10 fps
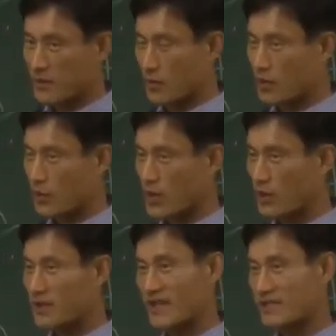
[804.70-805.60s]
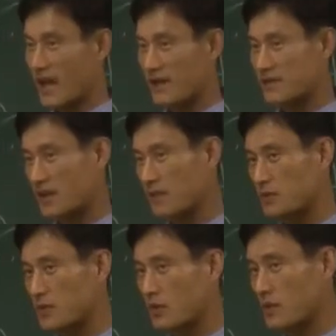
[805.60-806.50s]
or we call that as
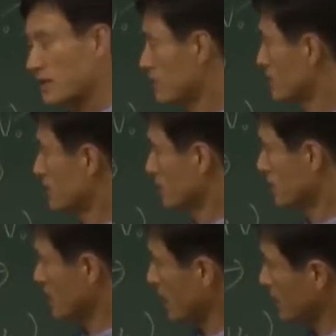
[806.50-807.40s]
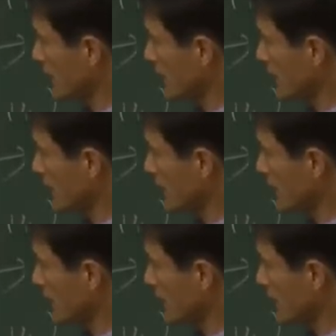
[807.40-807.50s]
ensemble domain. Okay. In that